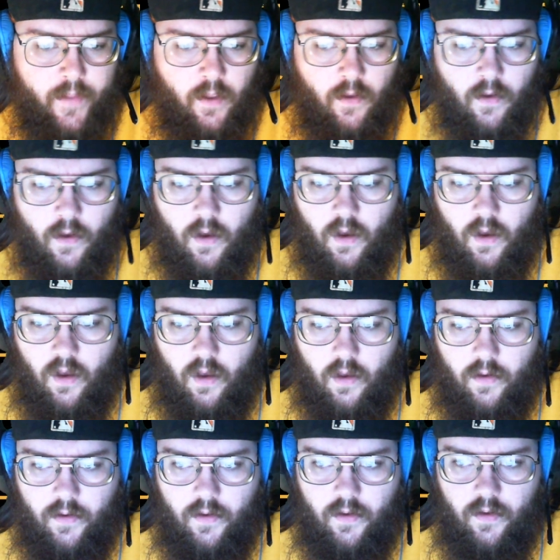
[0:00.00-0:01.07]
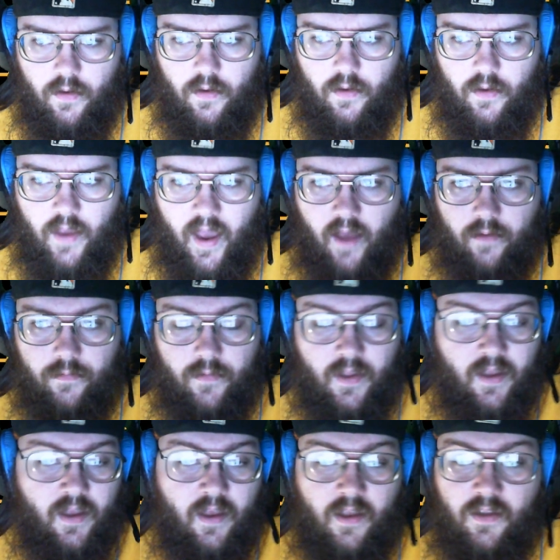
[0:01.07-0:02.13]
Uh, yeah,
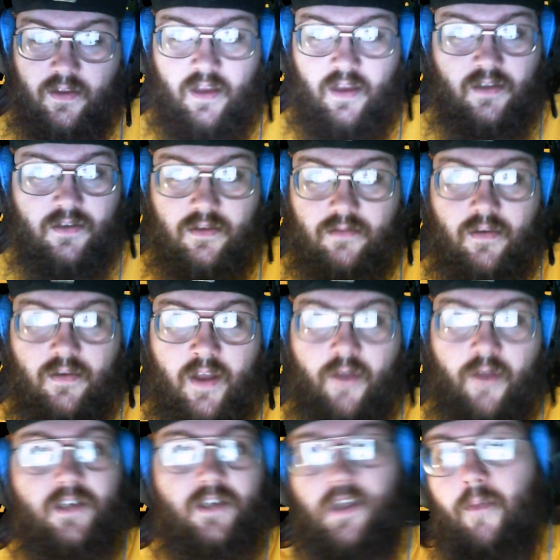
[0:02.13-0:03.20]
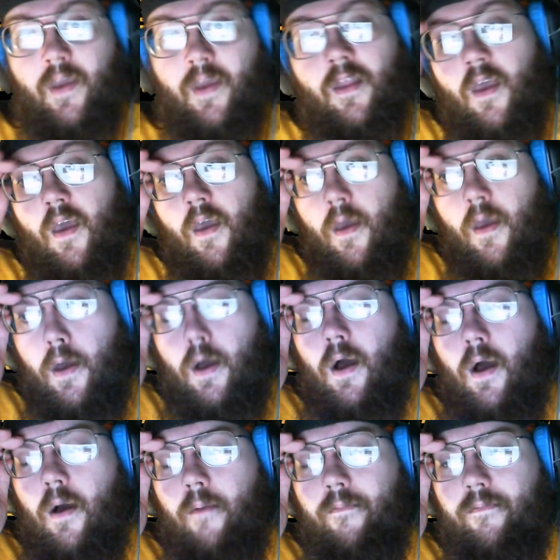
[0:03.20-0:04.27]
it's interesting. I mean,
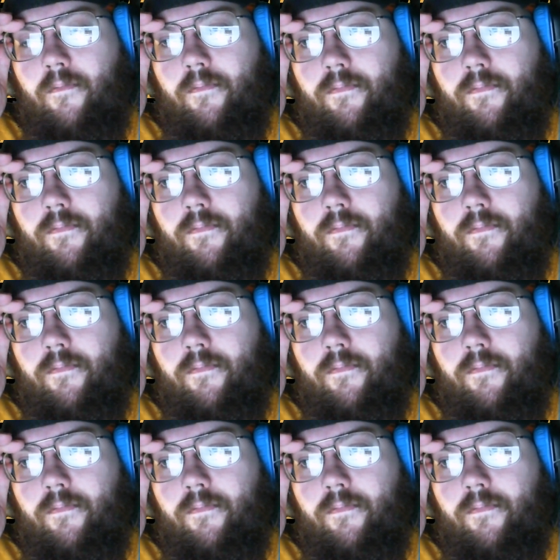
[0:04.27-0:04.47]
um,